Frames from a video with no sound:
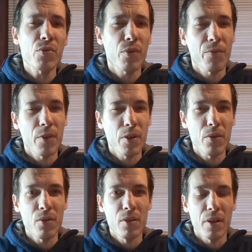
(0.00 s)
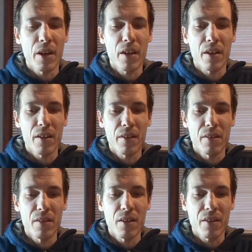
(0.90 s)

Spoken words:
sort of feel and